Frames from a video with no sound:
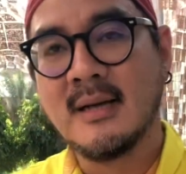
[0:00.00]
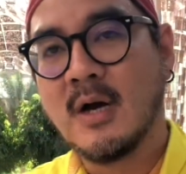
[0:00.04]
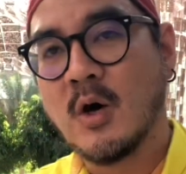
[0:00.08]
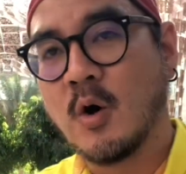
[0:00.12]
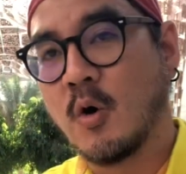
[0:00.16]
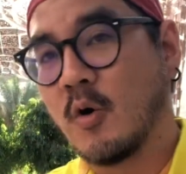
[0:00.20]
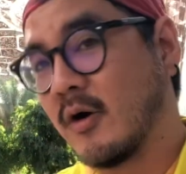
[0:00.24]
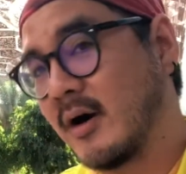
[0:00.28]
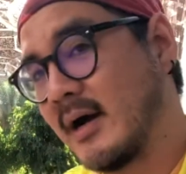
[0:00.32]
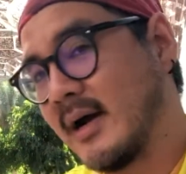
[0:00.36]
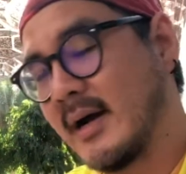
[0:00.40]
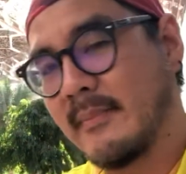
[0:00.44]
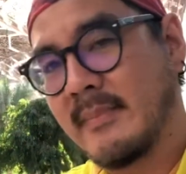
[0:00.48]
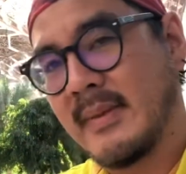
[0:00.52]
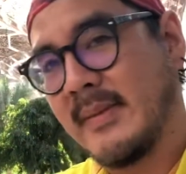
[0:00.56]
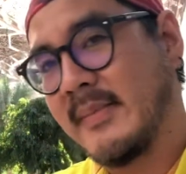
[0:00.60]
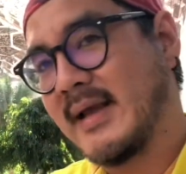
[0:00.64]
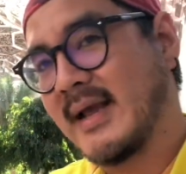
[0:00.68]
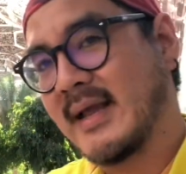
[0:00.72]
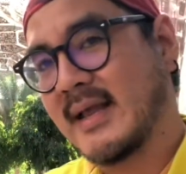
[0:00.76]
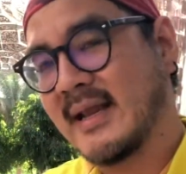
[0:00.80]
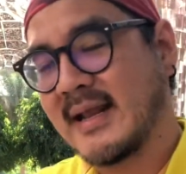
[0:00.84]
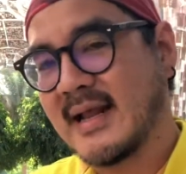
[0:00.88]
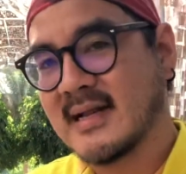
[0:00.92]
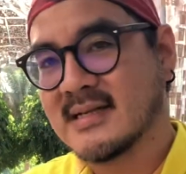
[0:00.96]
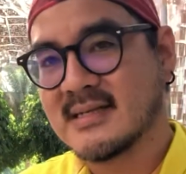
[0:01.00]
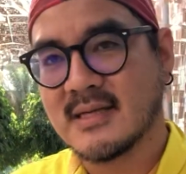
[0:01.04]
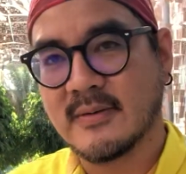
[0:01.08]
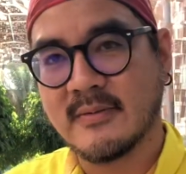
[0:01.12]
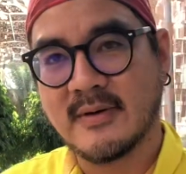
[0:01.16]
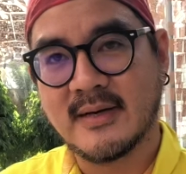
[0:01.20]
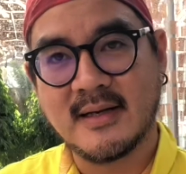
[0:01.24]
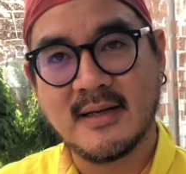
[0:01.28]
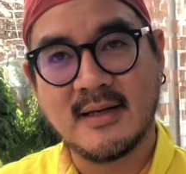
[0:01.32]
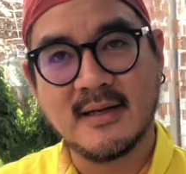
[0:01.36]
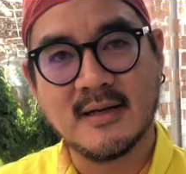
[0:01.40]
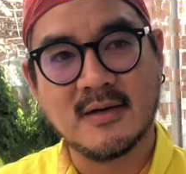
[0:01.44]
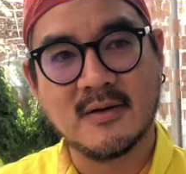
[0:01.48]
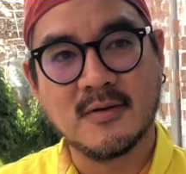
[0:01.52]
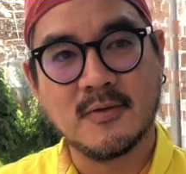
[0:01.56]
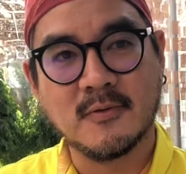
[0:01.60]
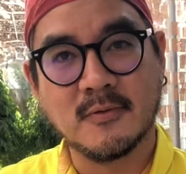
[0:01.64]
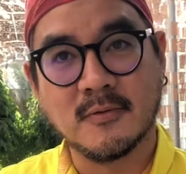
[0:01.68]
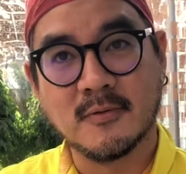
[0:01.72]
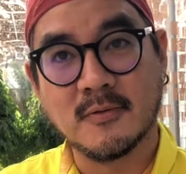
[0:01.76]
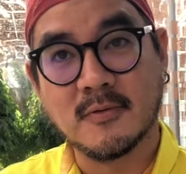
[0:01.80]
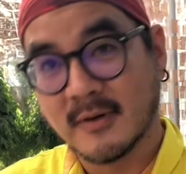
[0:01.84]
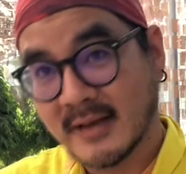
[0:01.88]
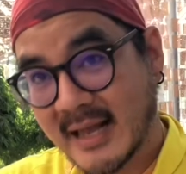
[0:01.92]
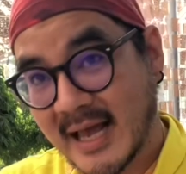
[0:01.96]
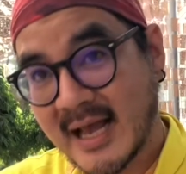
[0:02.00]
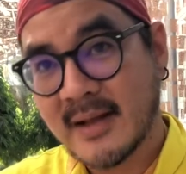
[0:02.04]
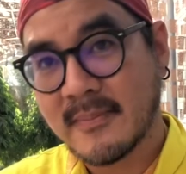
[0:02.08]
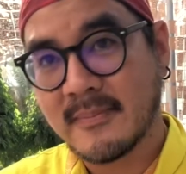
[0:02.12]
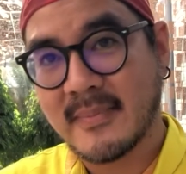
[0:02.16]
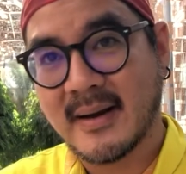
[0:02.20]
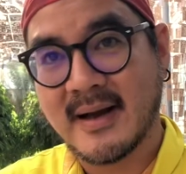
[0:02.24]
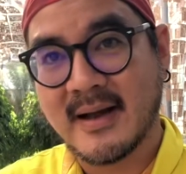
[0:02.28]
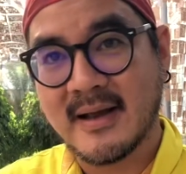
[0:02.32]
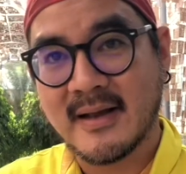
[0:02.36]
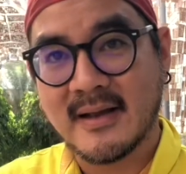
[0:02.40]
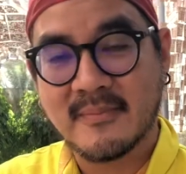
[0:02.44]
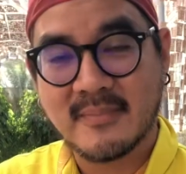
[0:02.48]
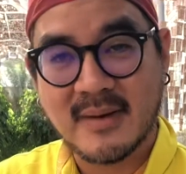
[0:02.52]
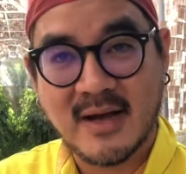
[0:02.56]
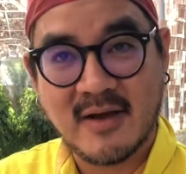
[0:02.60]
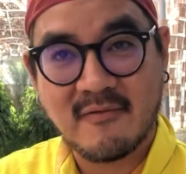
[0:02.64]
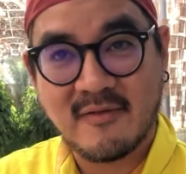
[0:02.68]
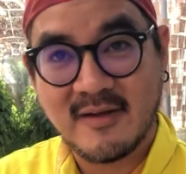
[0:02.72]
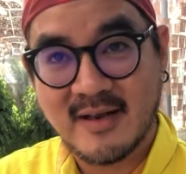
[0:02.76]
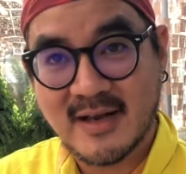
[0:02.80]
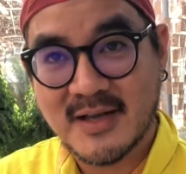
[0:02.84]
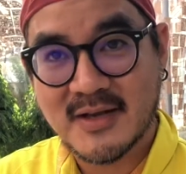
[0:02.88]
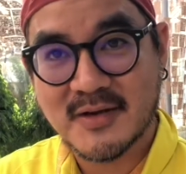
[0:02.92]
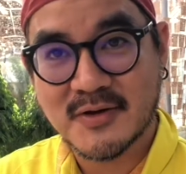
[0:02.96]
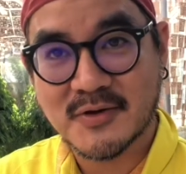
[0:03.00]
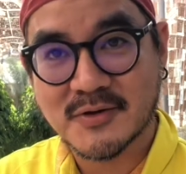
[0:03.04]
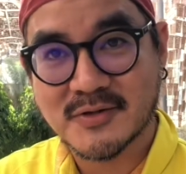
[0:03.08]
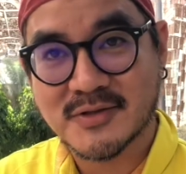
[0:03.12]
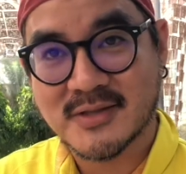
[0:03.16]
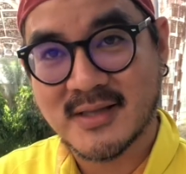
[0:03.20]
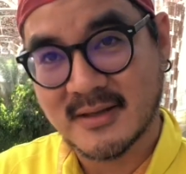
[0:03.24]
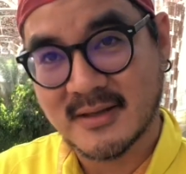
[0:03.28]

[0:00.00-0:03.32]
Or maybe I can get somebody here who like my videos,